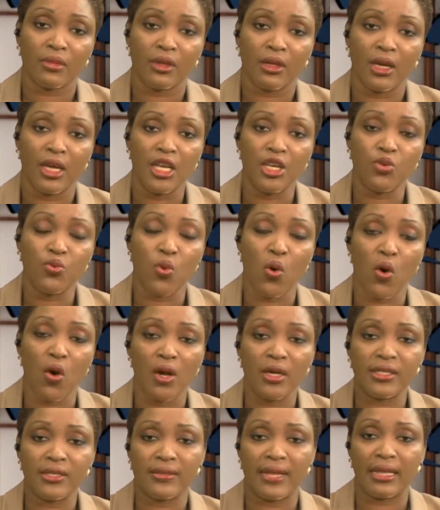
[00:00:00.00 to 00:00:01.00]
He
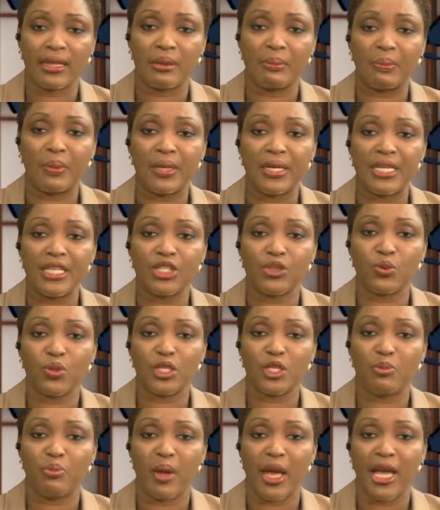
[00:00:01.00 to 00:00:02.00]
warned that the police
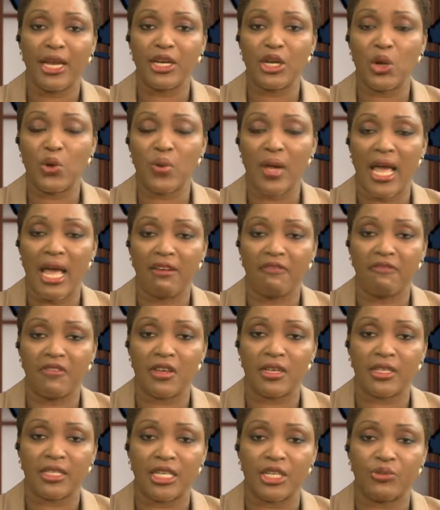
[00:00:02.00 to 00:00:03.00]
will spare no
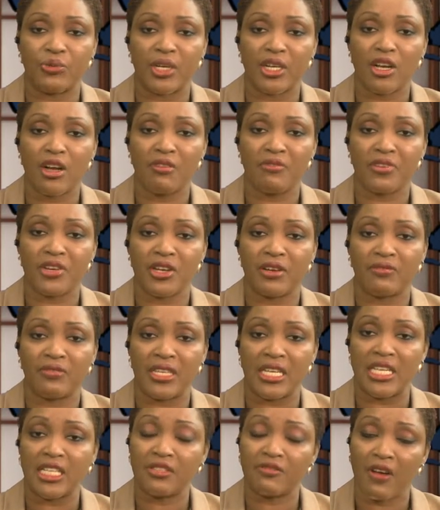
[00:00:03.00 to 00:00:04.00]
effort in recovery of
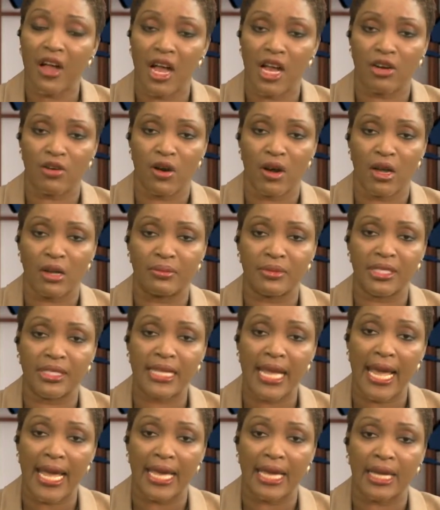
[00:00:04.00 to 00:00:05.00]
these firearms,
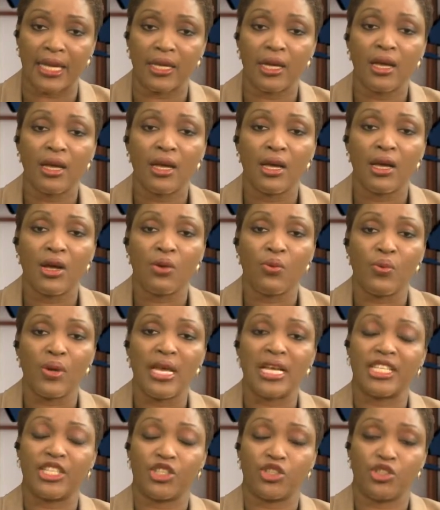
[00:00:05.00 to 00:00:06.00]
saying,
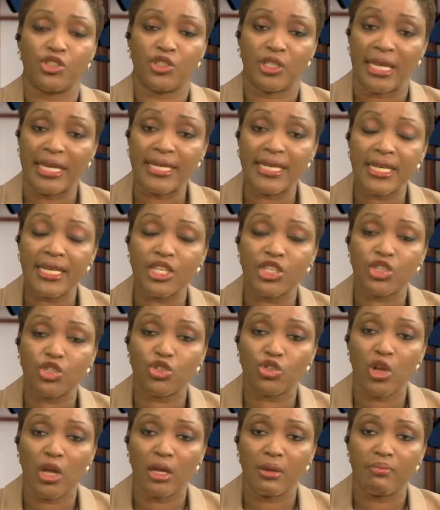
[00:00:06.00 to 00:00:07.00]
"We are sending a
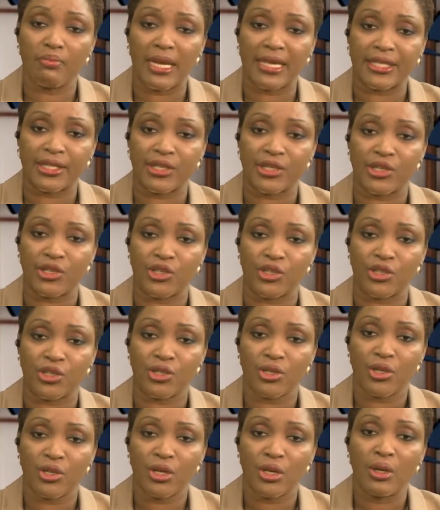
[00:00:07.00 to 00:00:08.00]
strong message.
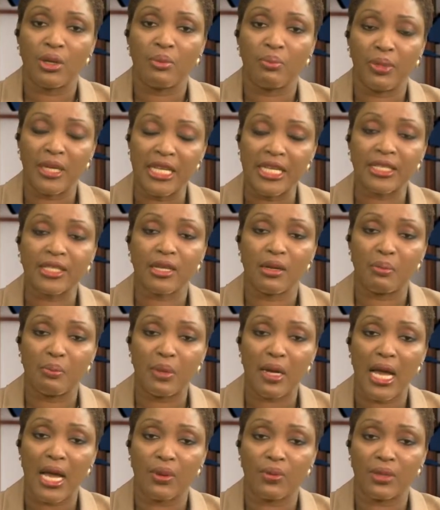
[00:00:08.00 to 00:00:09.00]
Please
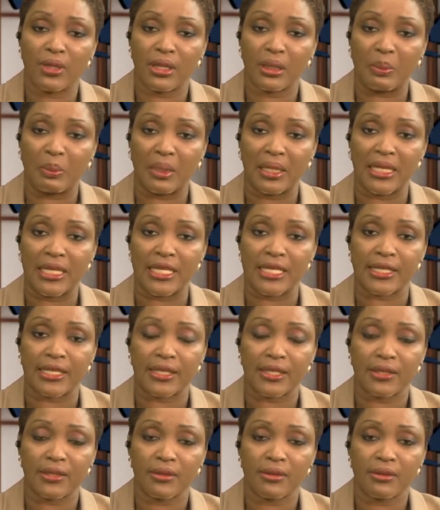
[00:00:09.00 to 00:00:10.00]
comply with the
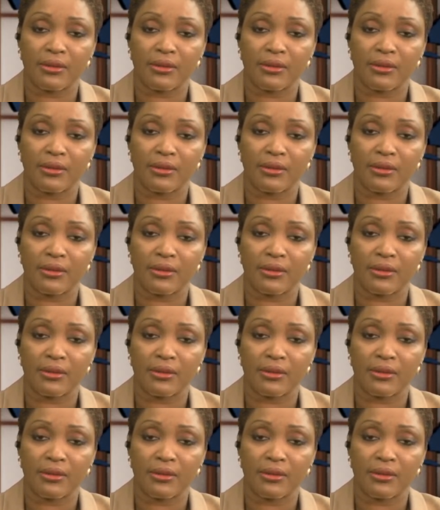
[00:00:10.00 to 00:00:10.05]
police."